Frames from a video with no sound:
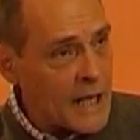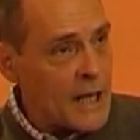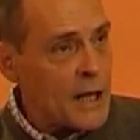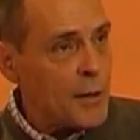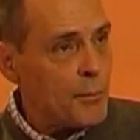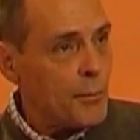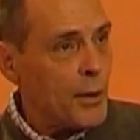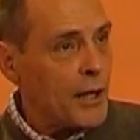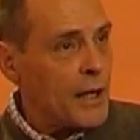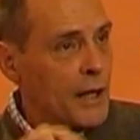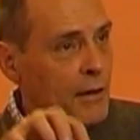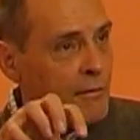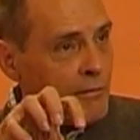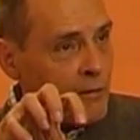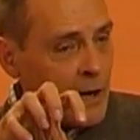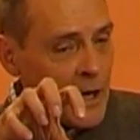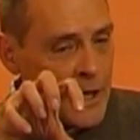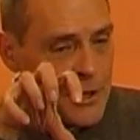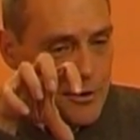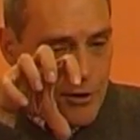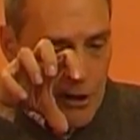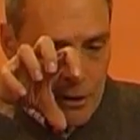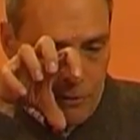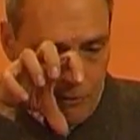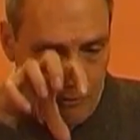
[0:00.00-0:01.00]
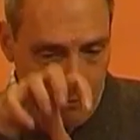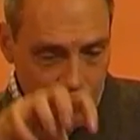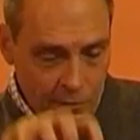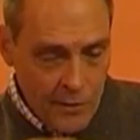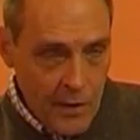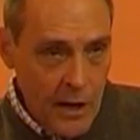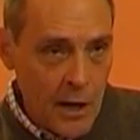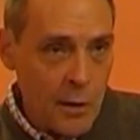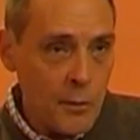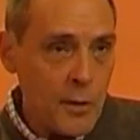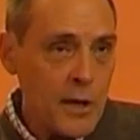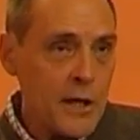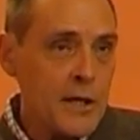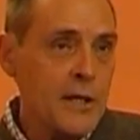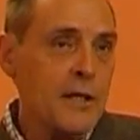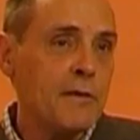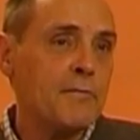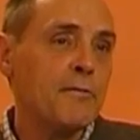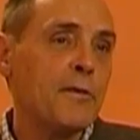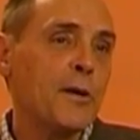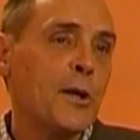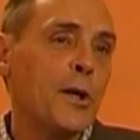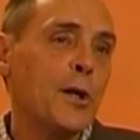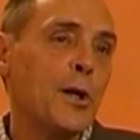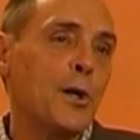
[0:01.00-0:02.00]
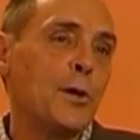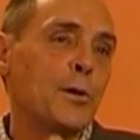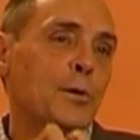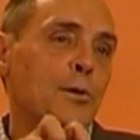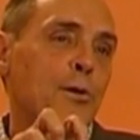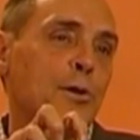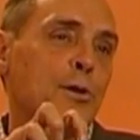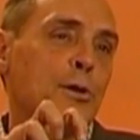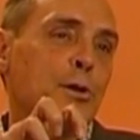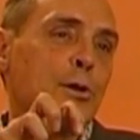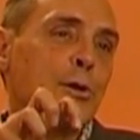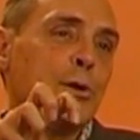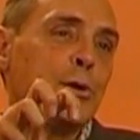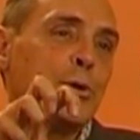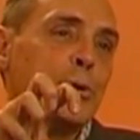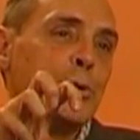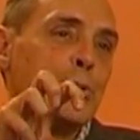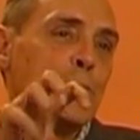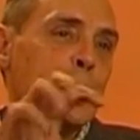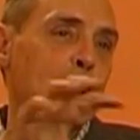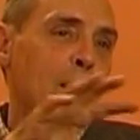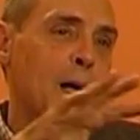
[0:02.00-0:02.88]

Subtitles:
but it finds it very difficult to